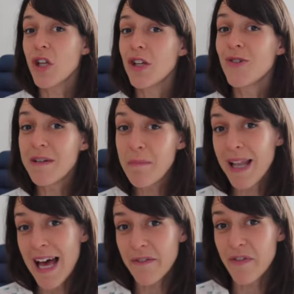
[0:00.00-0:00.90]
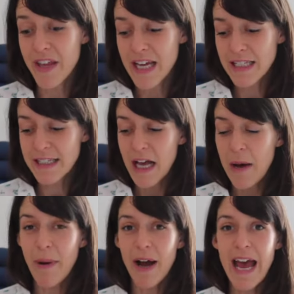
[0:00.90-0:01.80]
You can plan for this
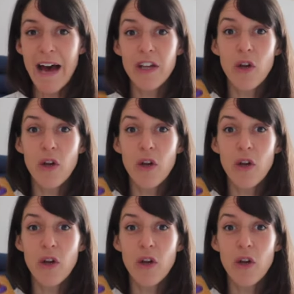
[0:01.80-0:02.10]
by having